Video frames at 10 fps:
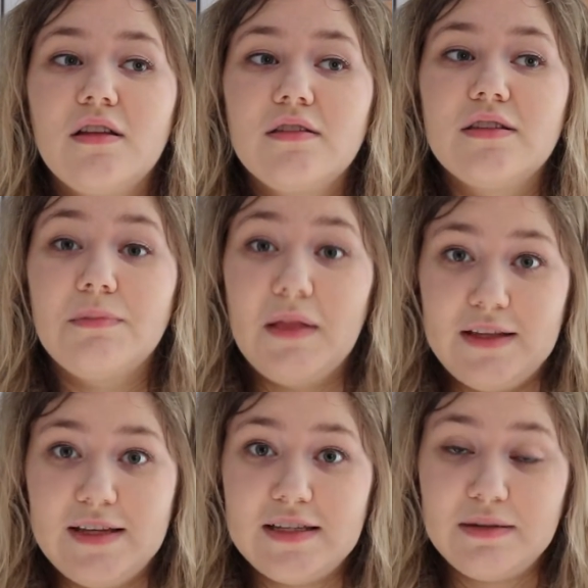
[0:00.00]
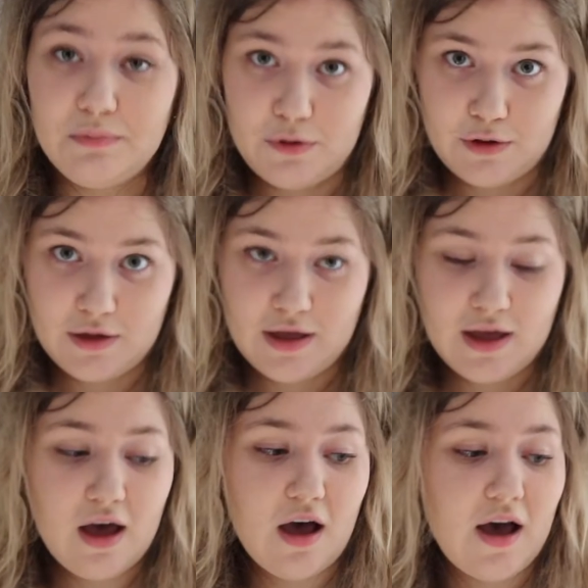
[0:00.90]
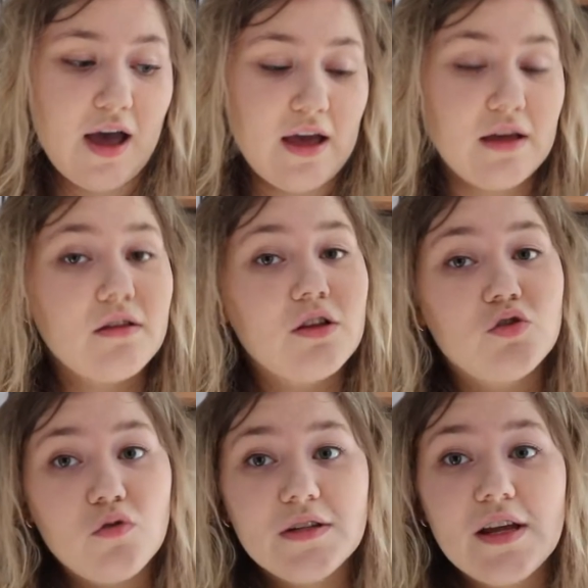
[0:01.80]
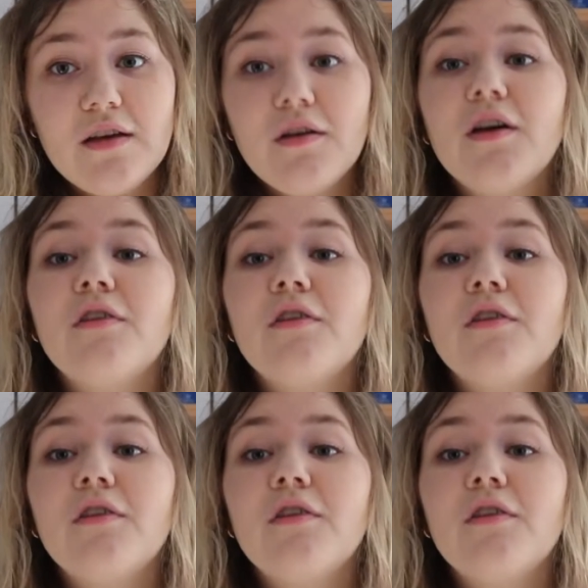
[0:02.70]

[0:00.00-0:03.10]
debilitating book. I adored it,